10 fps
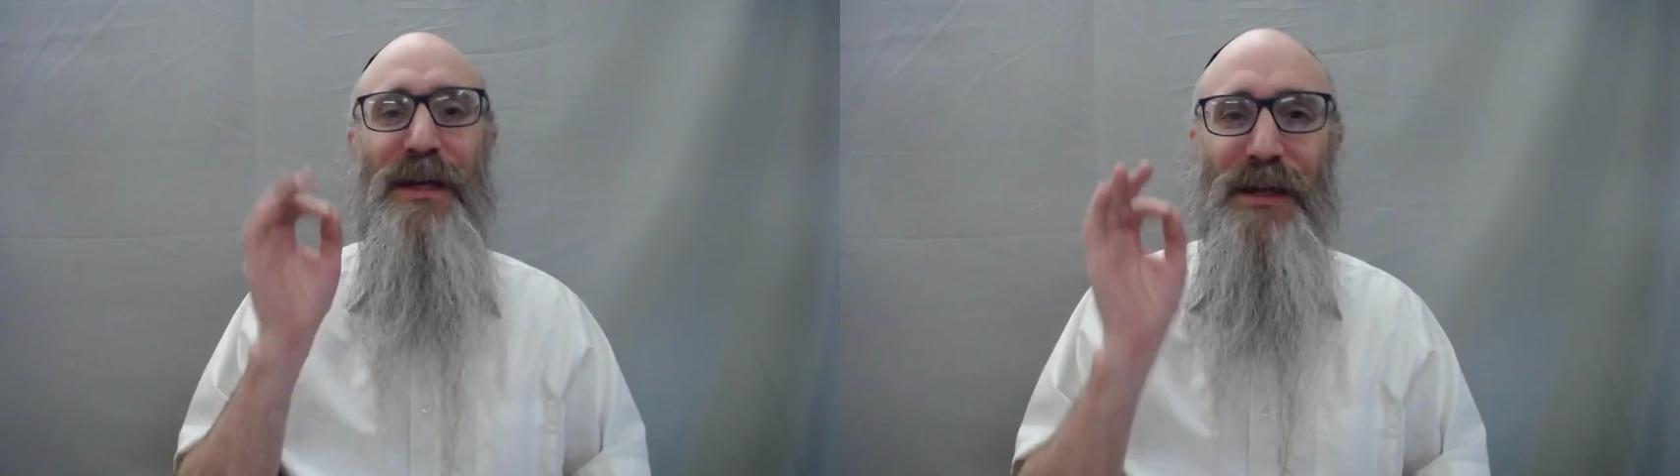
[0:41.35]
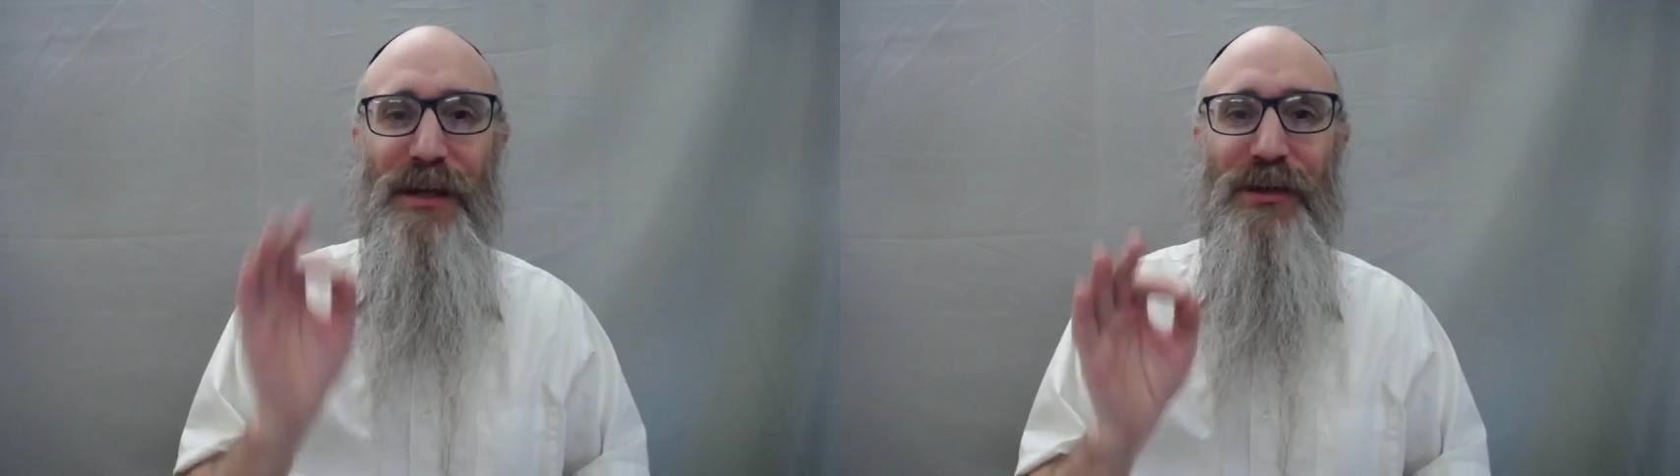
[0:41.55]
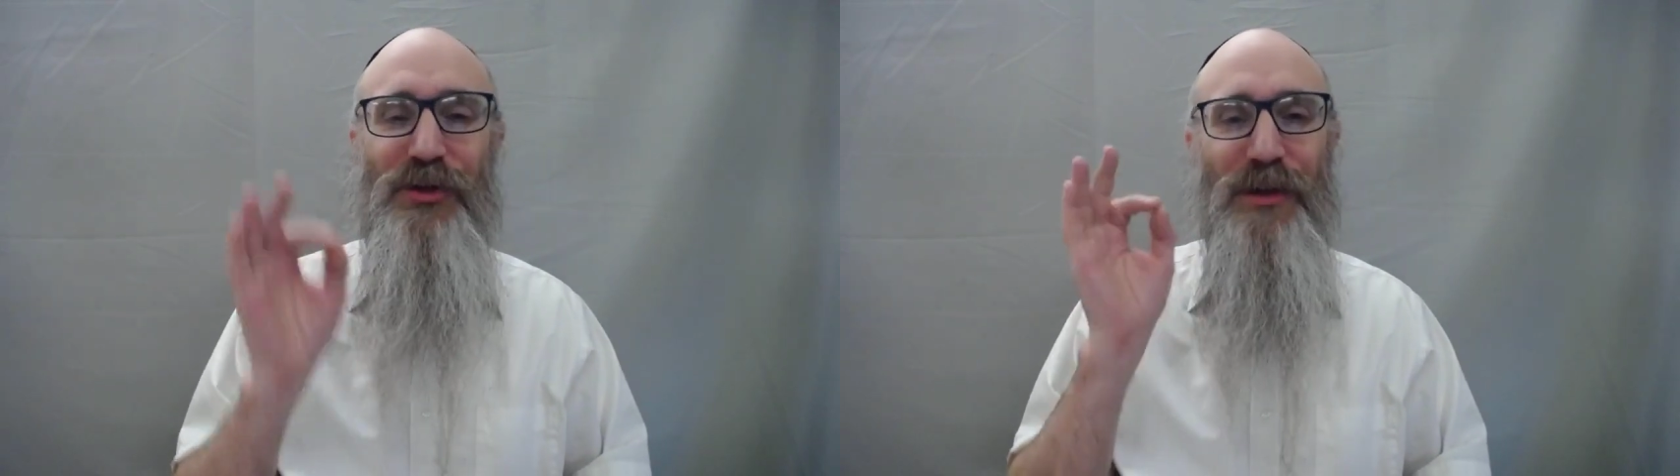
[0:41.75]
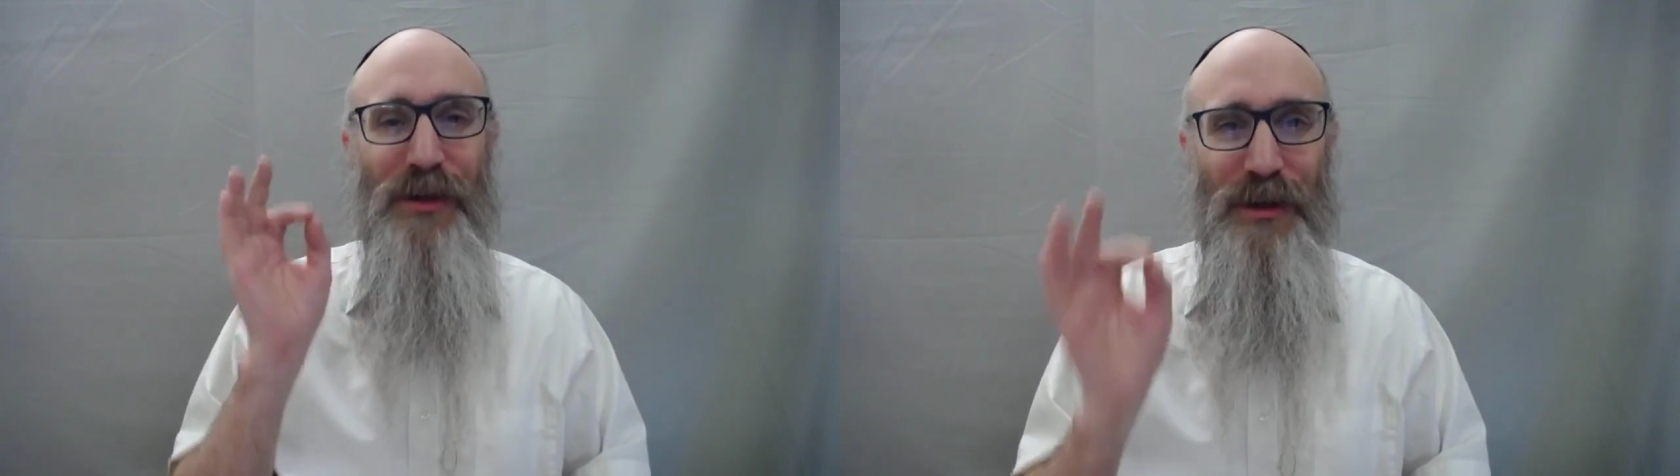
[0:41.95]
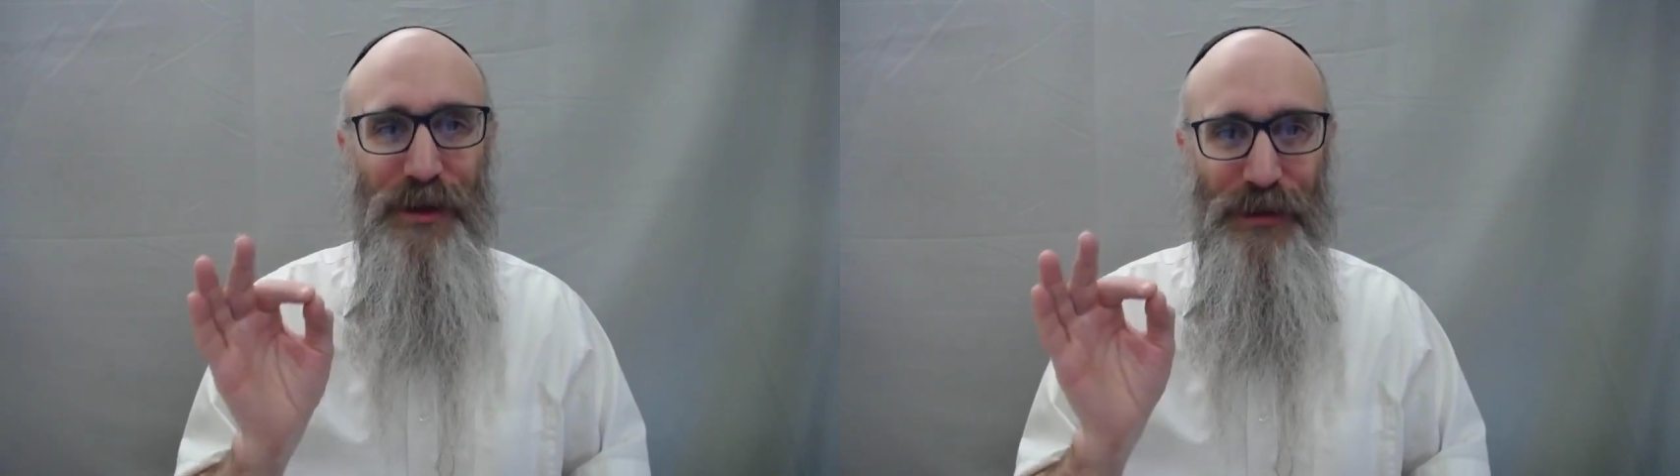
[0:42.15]
Each
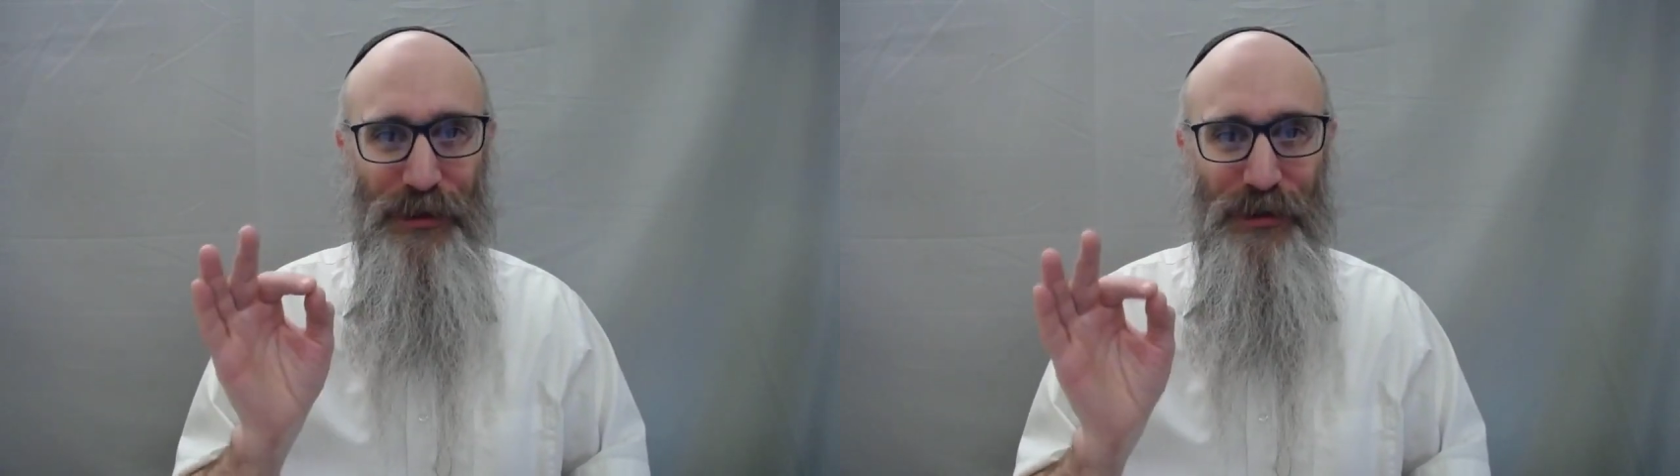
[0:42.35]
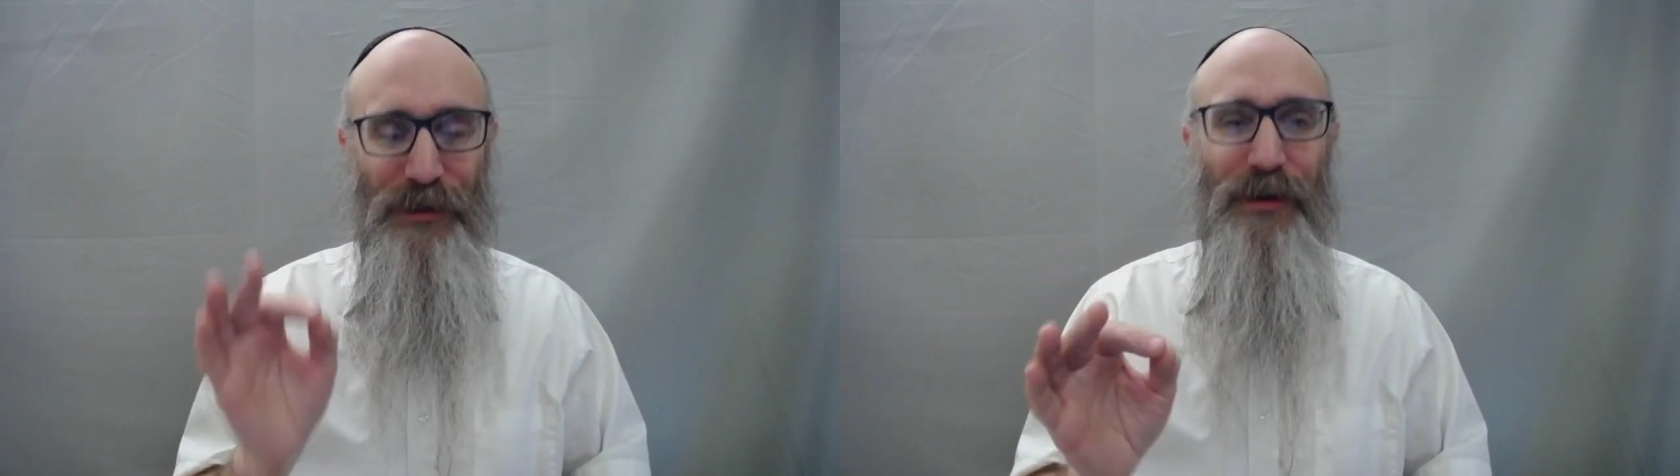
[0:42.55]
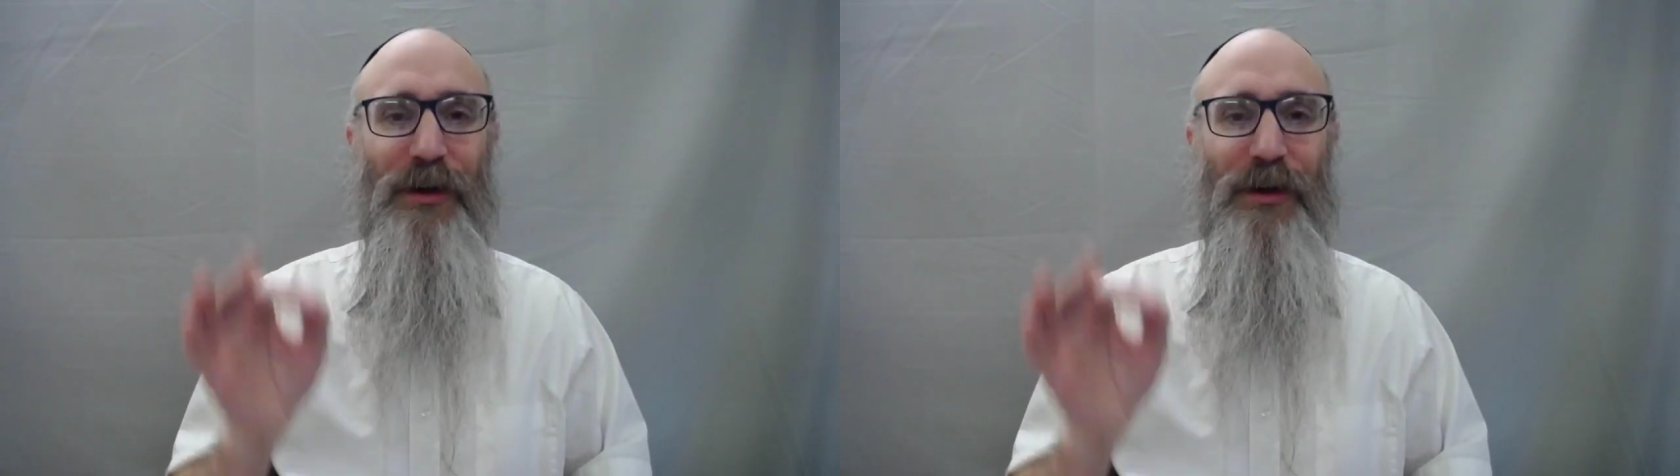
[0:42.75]
letter